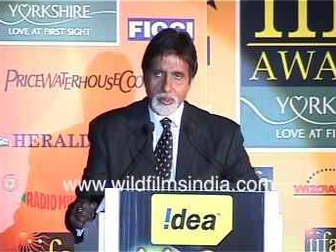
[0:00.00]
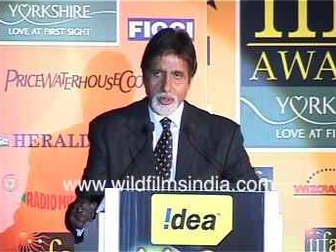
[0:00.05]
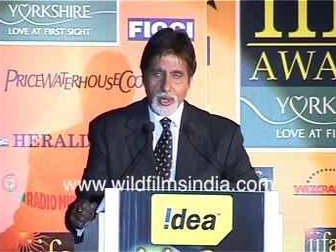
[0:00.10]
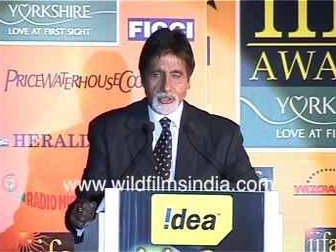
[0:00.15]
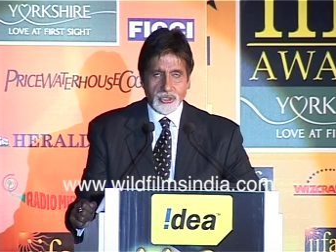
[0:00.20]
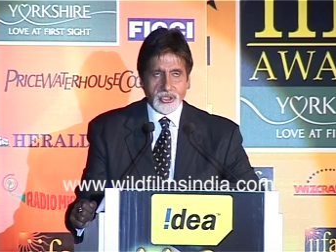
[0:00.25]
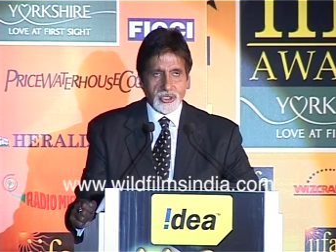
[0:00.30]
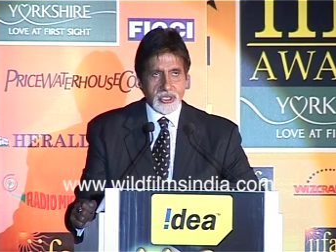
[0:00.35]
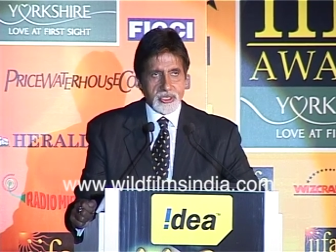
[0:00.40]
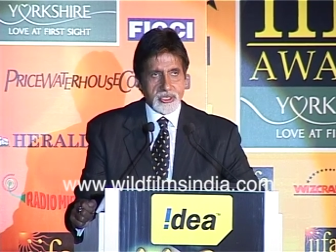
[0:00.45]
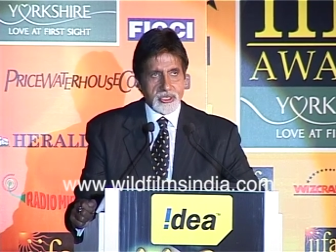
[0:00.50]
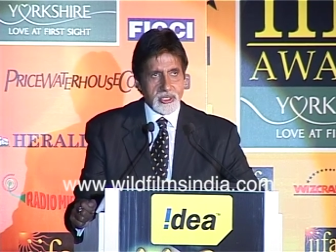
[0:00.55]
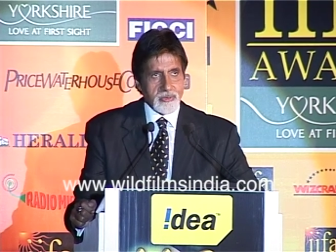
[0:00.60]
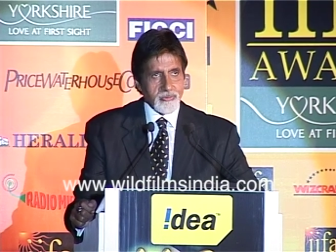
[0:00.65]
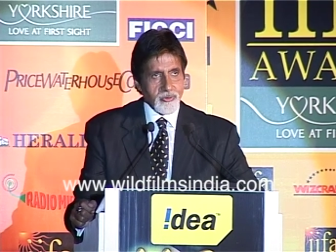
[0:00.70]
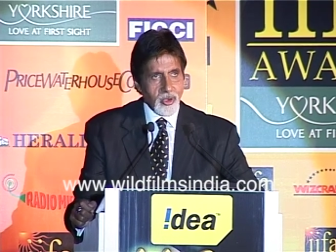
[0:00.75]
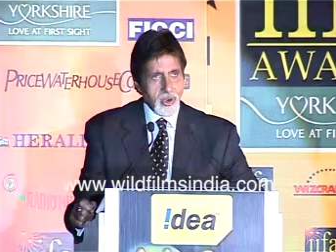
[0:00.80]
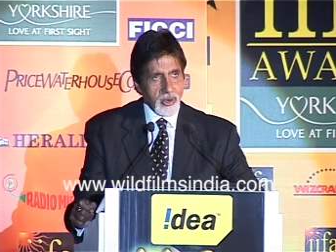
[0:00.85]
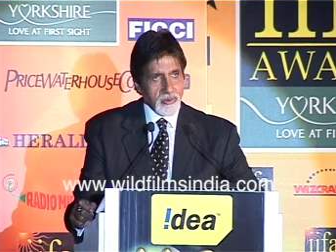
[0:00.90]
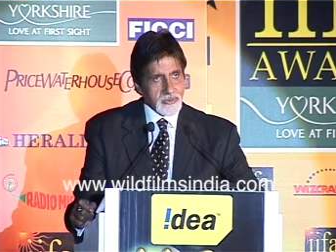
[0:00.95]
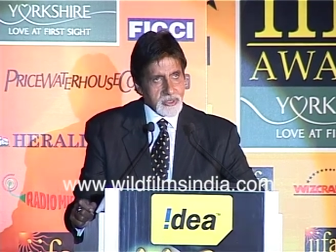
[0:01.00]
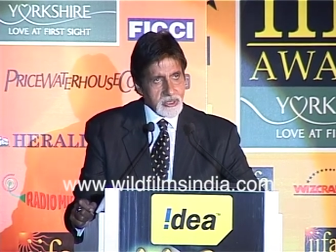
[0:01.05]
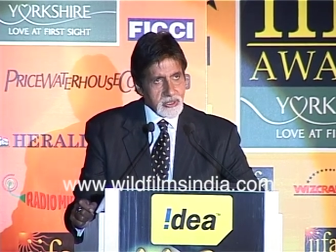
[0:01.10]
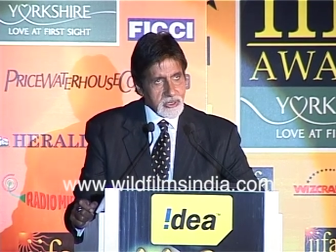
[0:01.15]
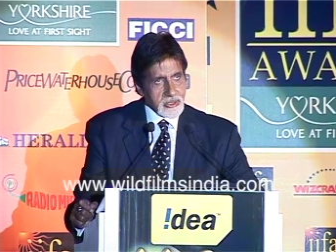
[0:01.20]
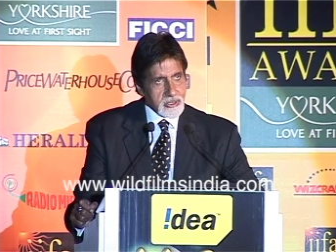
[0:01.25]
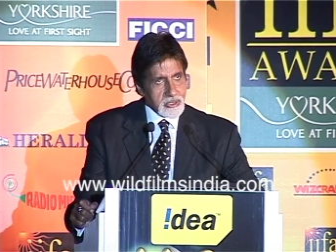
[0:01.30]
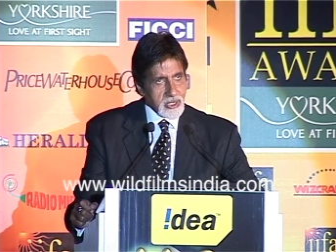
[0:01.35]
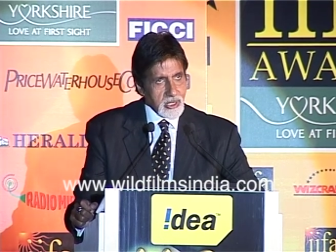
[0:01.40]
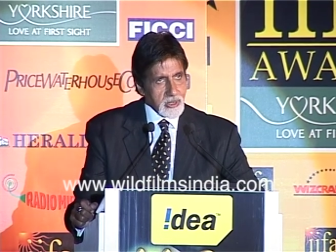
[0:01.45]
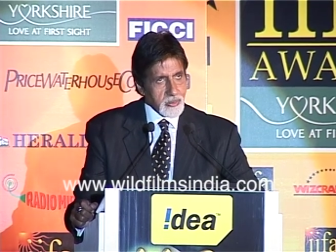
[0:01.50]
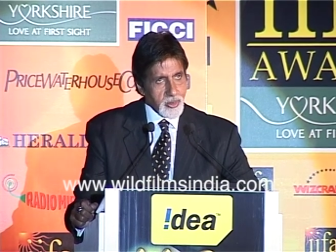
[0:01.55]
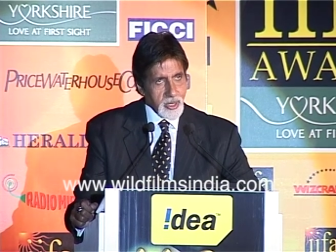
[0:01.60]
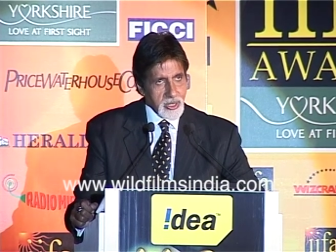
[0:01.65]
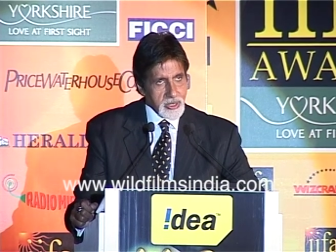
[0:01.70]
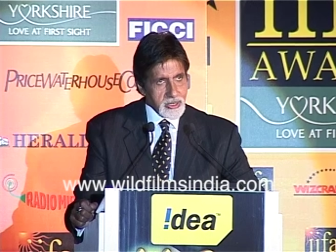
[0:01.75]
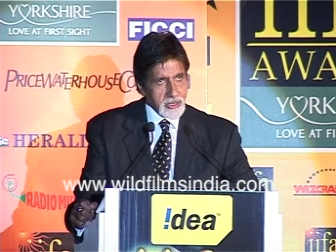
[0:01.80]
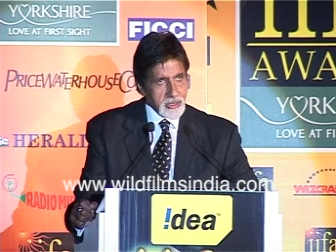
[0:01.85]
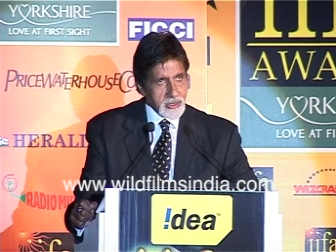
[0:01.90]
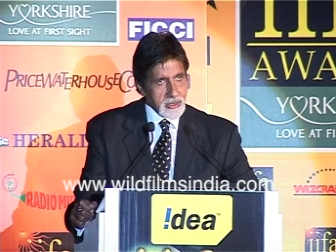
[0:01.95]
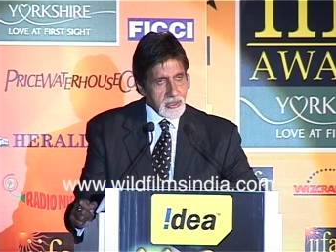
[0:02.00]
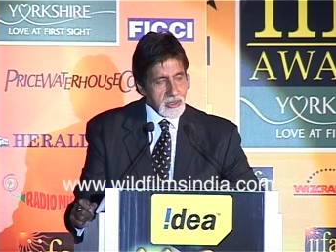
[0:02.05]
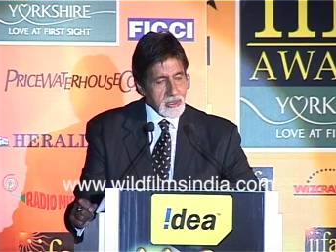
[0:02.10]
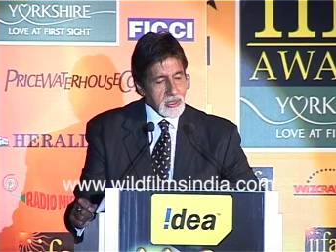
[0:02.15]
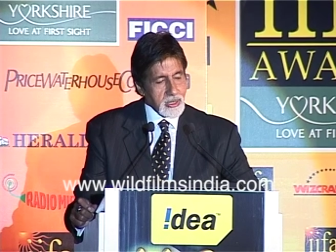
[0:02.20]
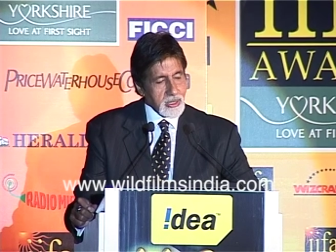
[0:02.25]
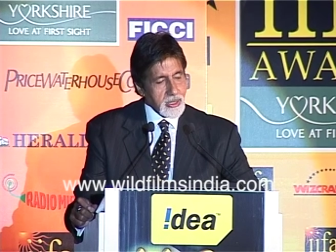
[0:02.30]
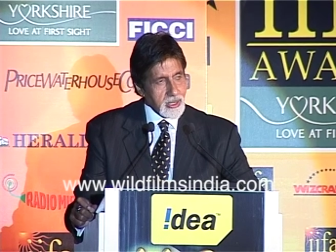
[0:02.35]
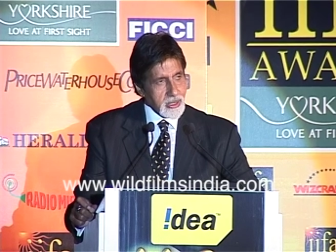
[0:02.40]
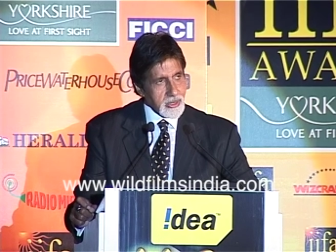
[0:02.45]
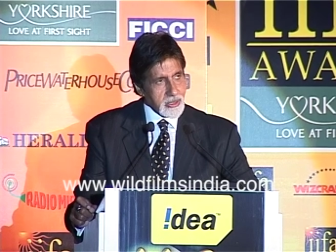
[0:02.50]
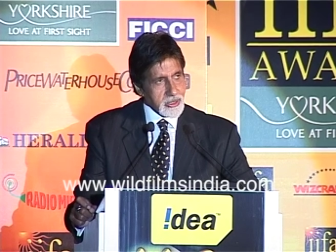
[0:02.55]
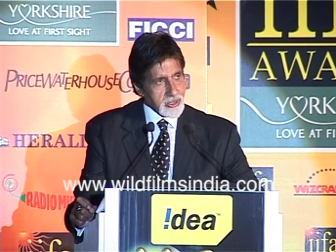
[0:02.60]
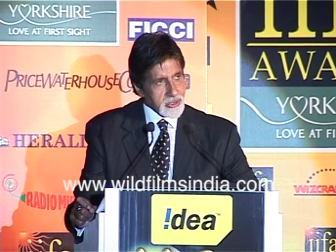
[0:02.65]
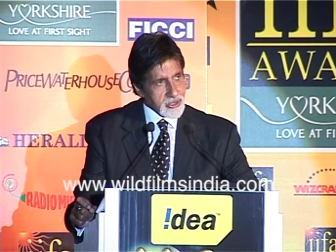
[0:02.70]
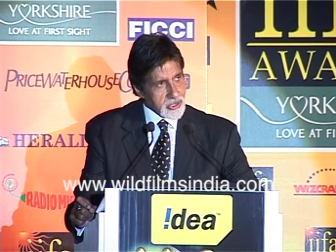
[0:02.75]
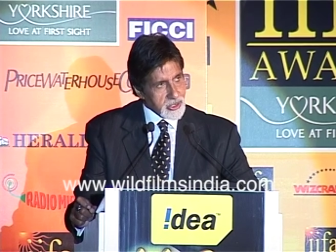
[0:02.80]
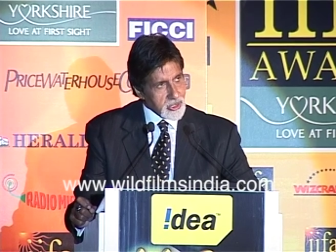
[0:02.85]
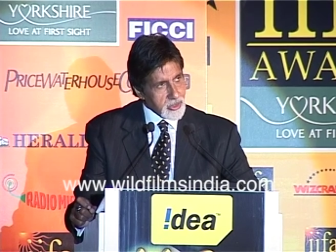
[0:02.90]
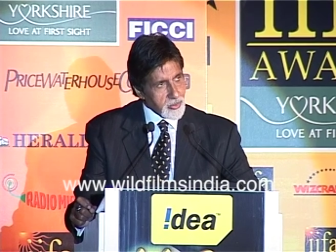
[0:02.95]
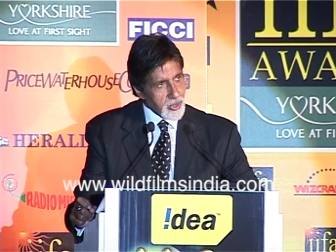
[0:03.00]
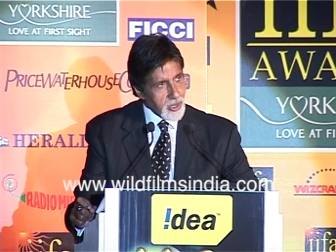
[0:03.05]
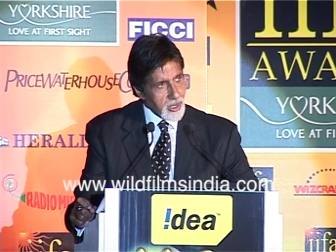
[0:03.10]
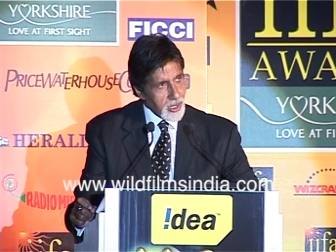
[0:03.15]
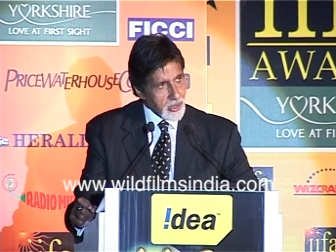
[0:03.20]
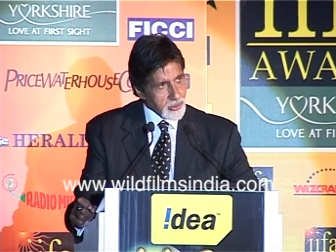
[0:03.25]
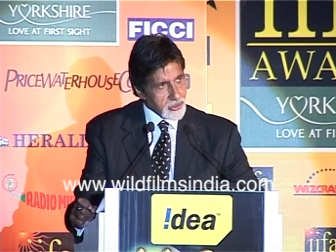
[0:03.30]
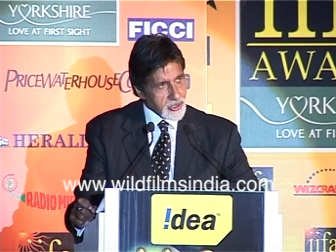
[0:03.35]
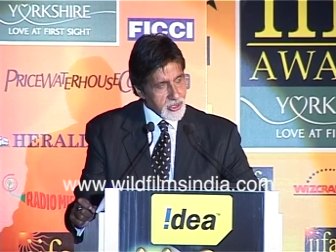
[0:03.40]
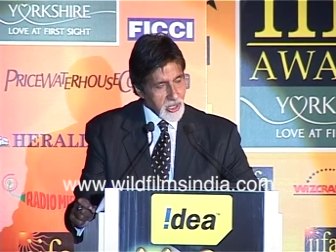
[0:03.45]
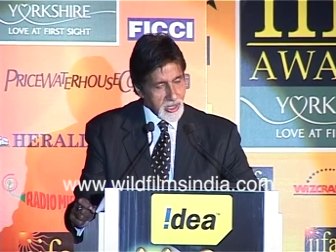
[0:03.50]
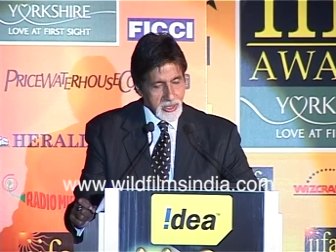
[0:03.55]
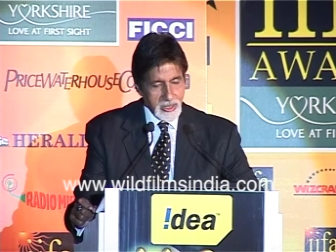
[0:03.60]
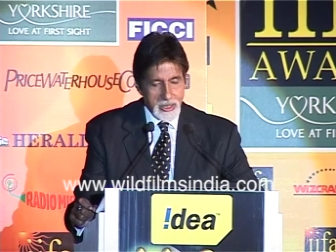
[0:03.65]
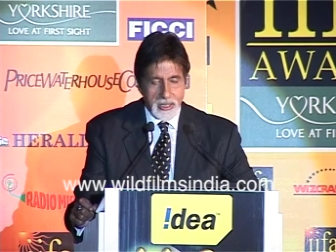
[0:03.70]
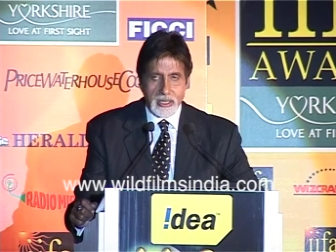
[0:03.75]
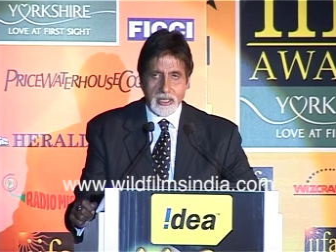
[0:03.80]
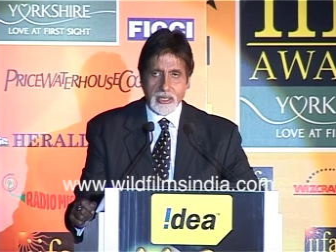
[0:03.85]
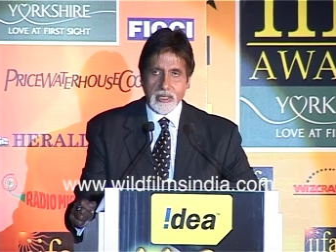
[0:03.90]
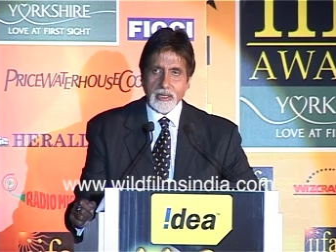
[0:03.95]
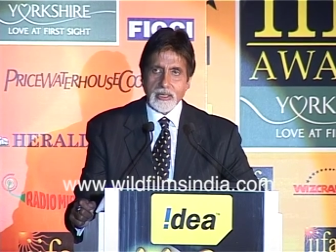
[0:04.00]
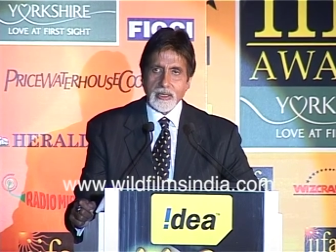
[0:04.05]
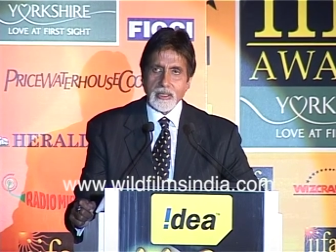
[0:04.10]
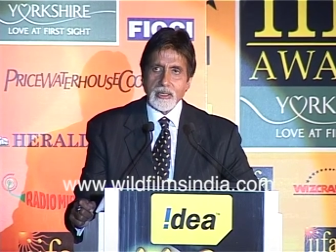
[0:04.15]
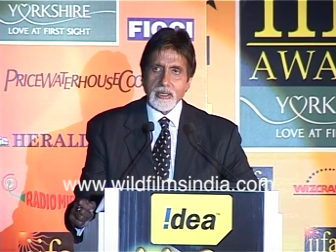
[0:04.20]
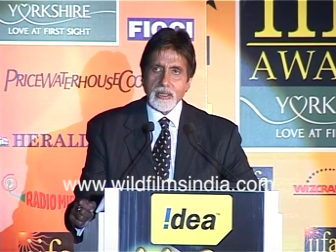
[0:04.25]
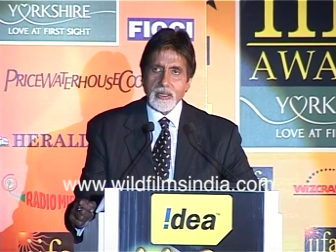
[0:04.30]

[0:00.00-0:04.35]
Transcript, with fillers: were not just involved in celebrating Indian cinema outside India,